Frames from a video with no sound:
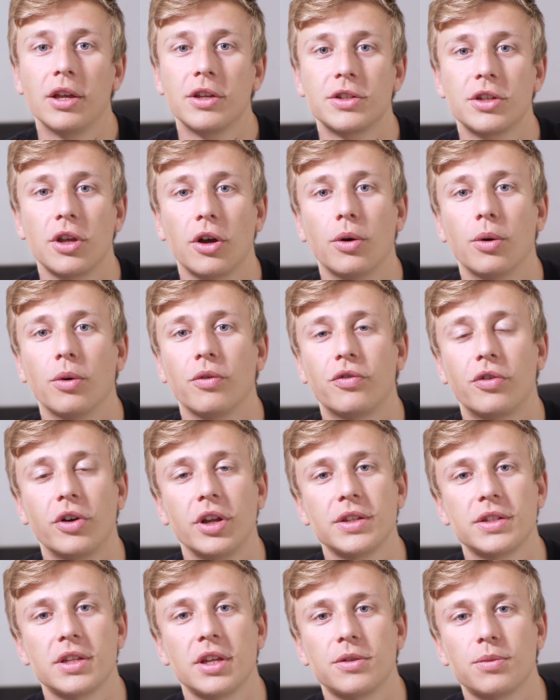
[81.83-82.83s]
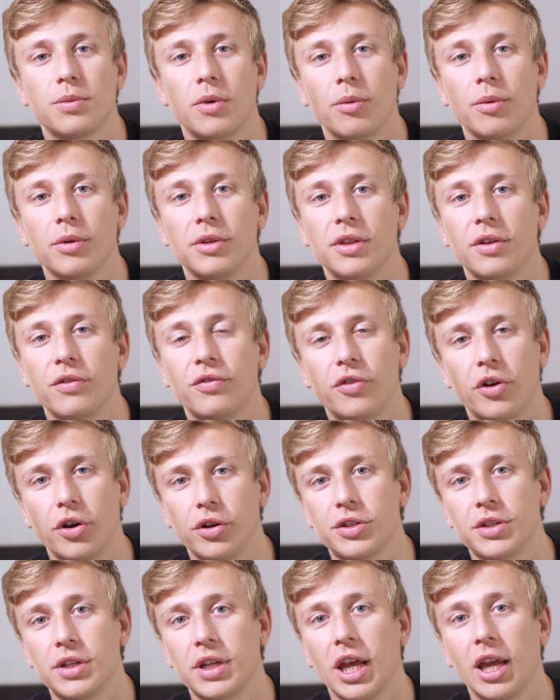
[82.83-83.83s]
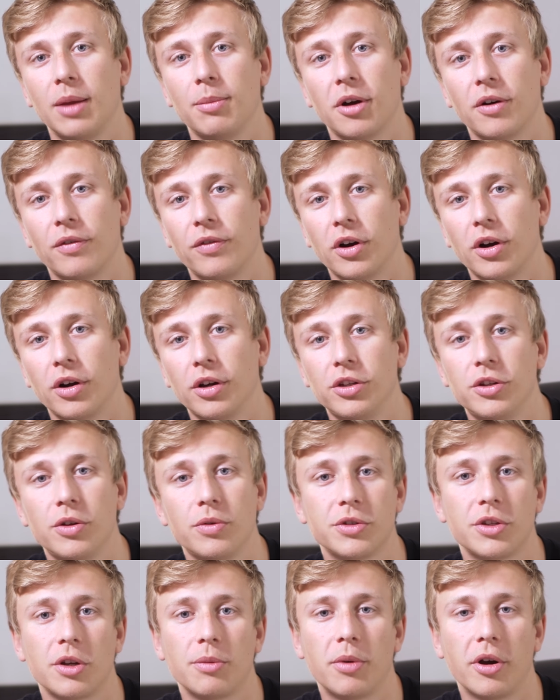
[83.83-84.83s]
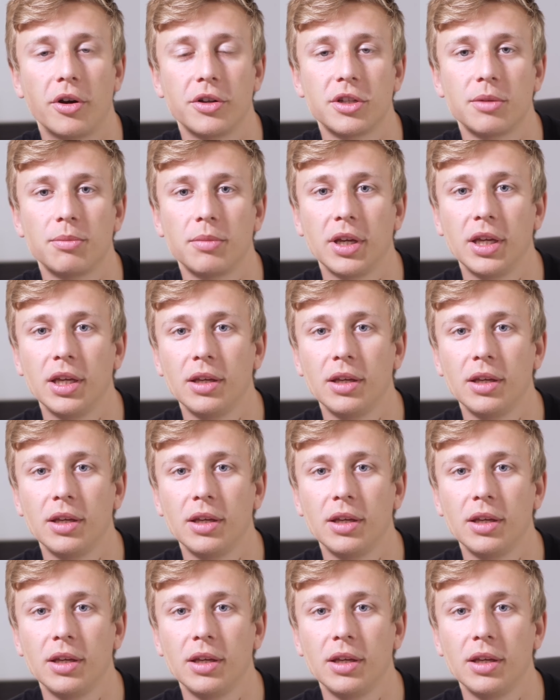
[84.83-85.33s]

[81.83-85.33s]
So for instance, what would the first name of our user person